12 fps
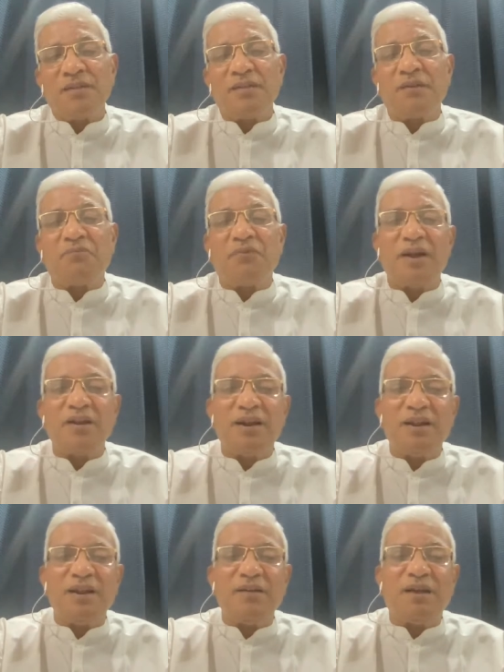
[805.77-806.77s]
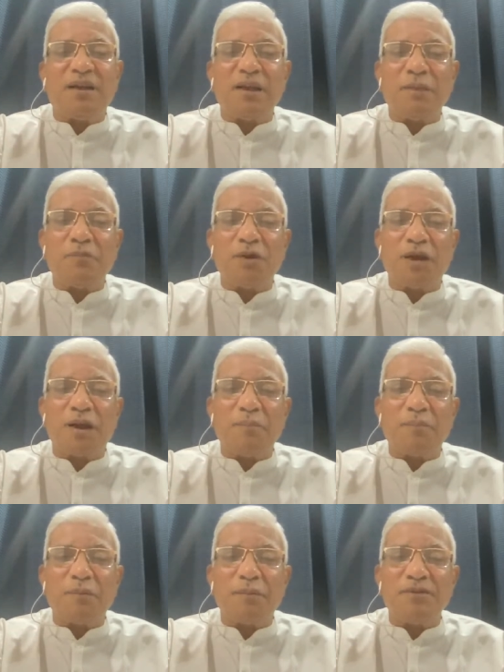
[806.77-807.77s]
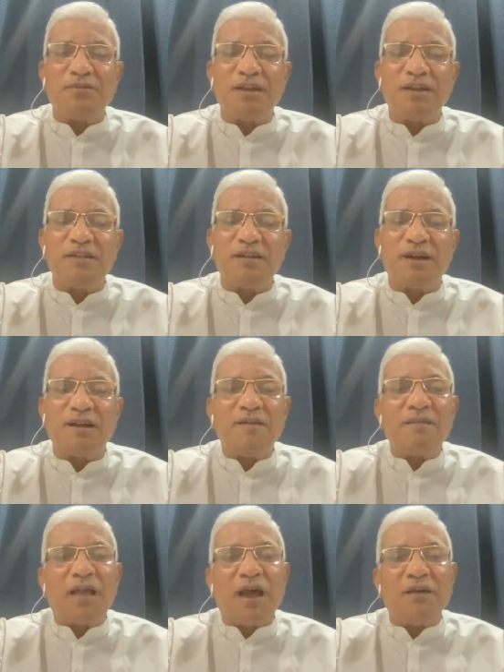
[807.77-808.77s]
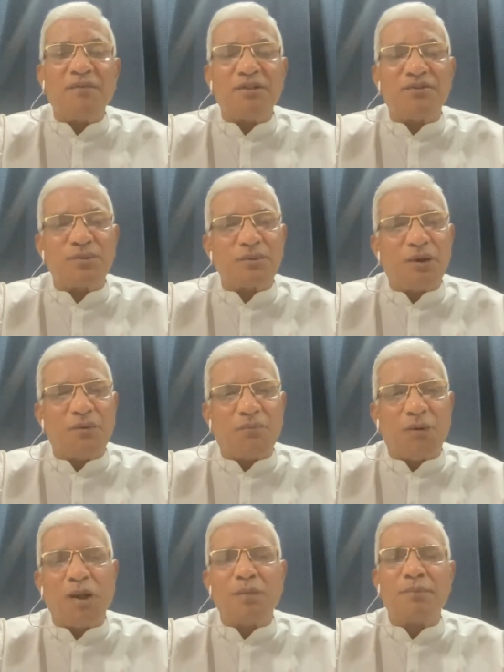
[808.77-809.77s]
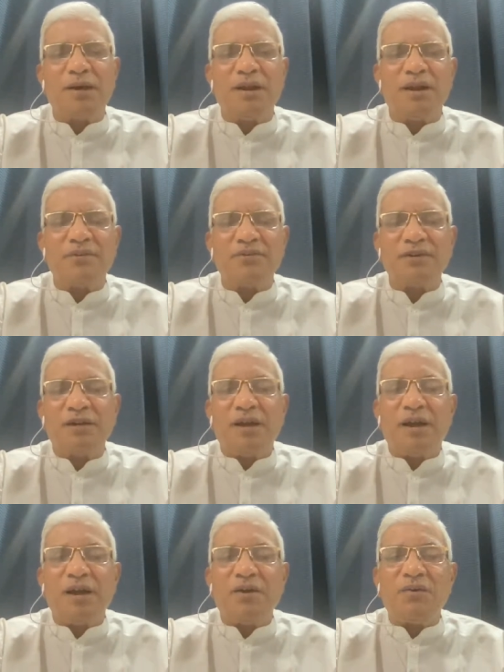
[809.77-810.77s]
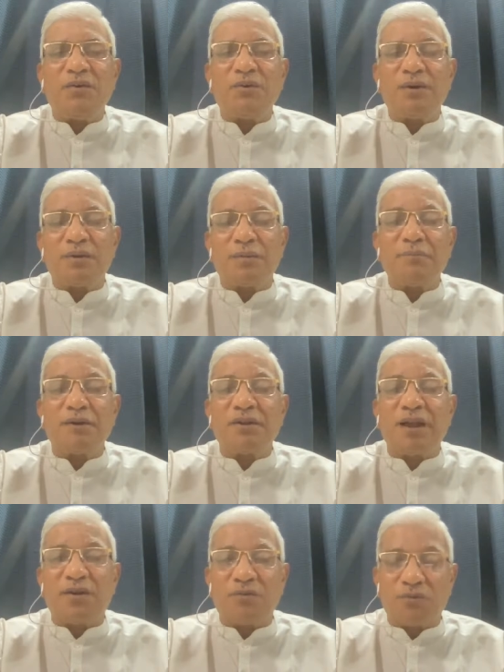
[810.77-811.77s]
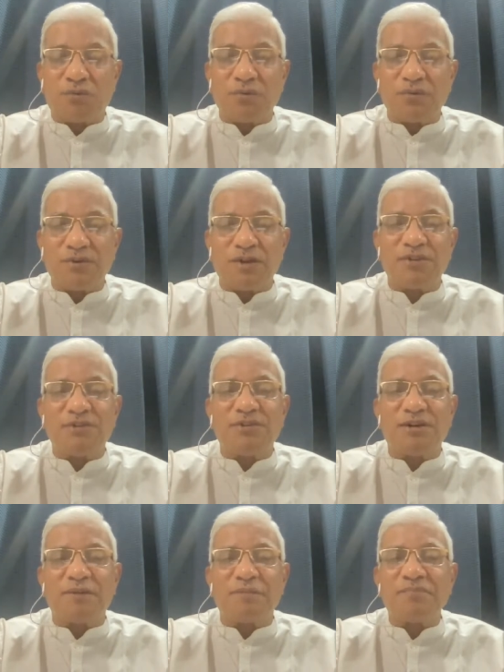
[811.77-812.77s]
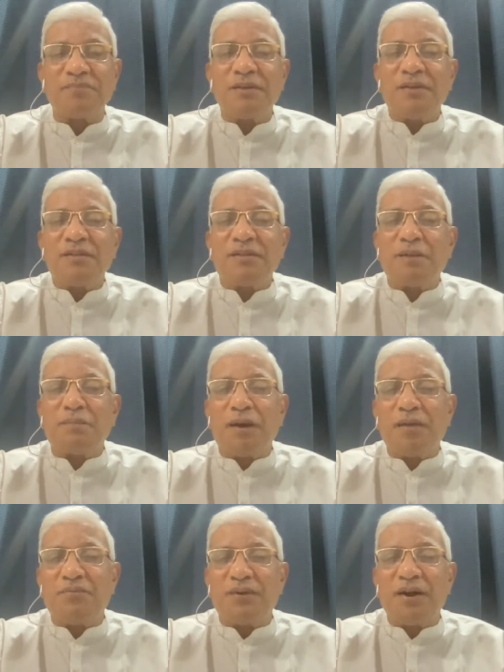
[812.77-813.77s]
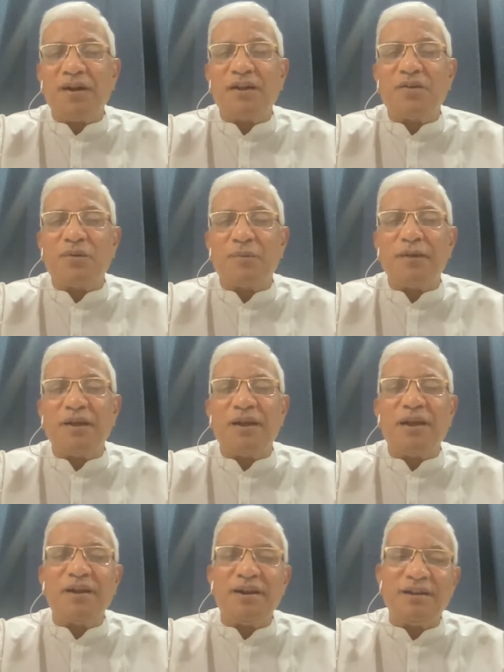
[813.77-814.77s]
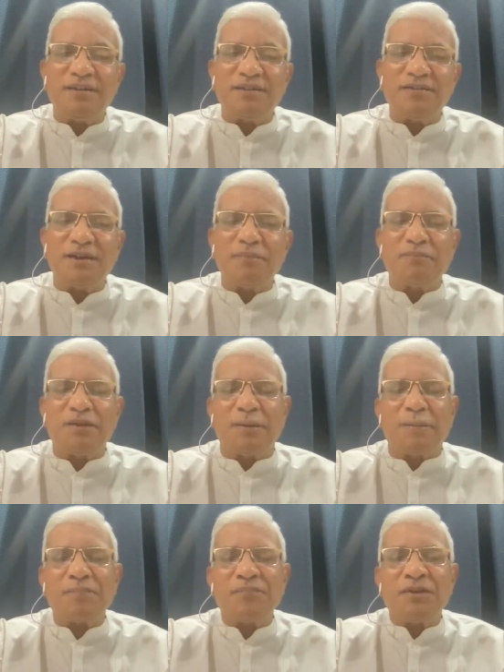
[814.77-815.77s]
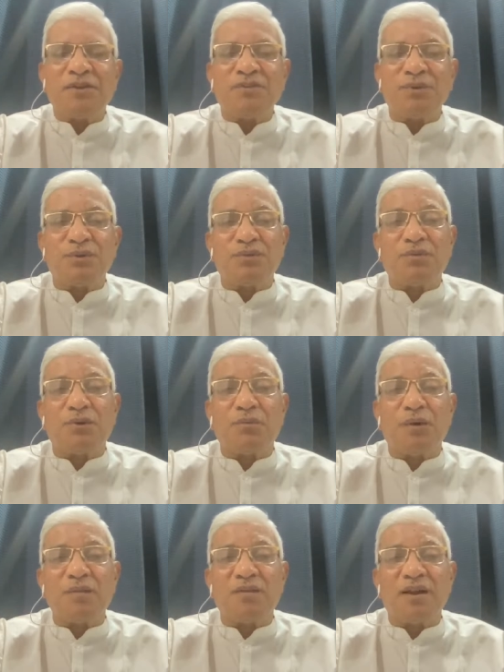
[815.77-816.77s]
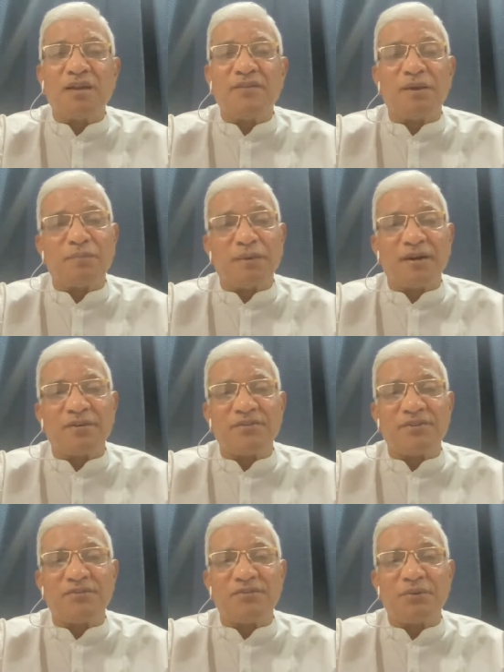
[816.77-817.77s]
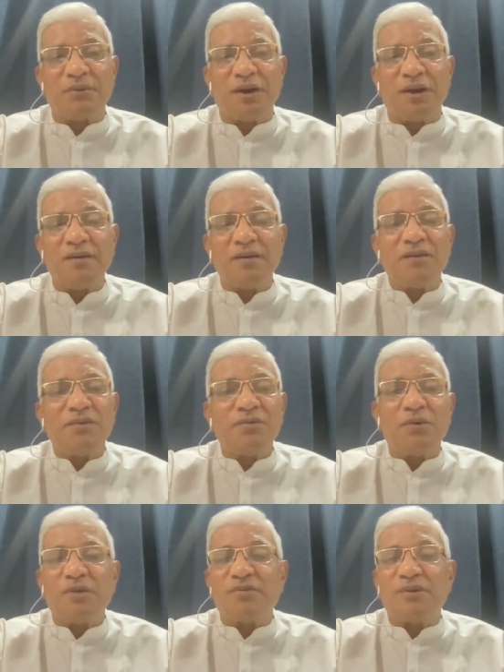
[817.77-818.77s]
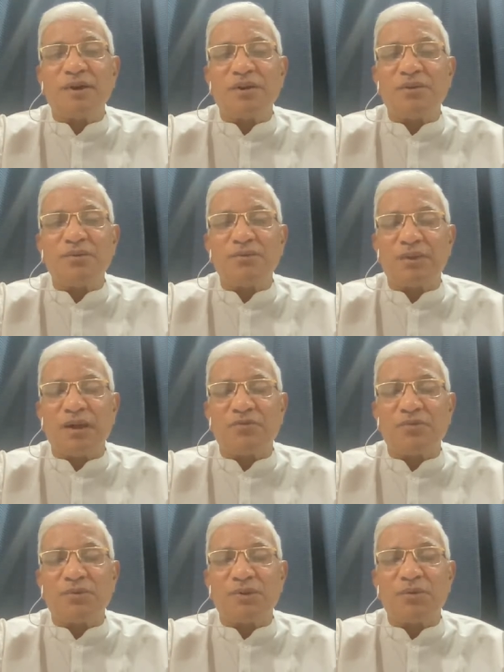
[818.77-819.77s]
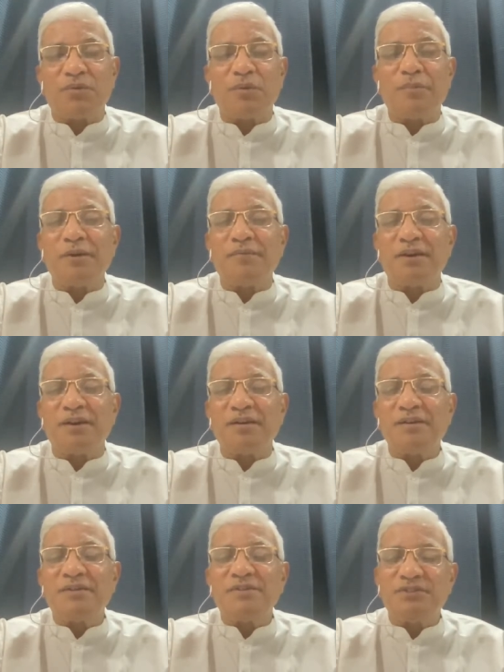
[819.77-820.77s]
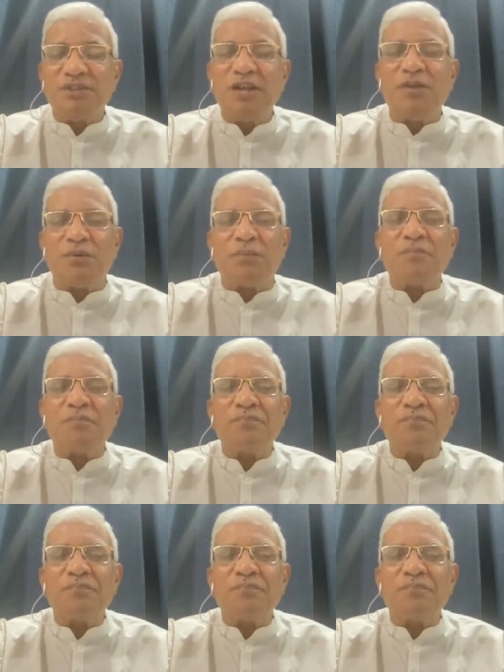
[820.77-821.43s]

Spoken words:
Then finally he came to a compromise saying that I will switch off all my lights and do it because I suggested him that my friend in Romania, he does the same thing. Switches off all the lights and practices yoga. You also can do that so that nobody will see you.